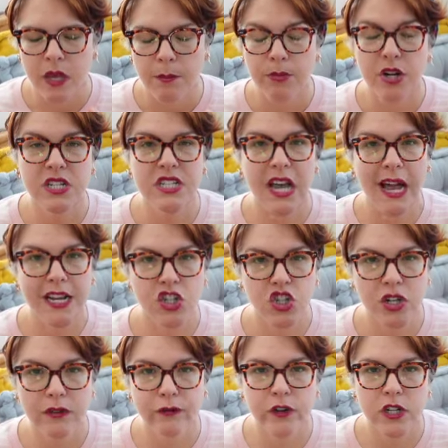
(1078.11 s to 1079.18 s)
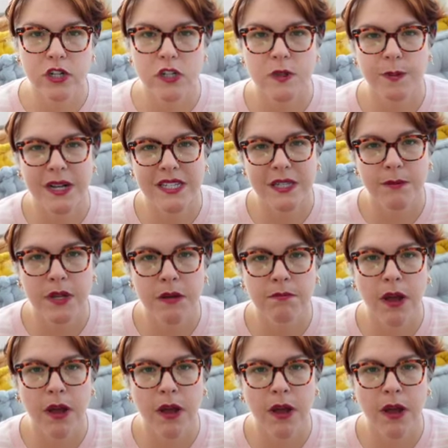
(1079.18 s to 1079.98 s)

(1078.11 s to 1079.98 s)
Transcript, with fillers: protection for your specimen,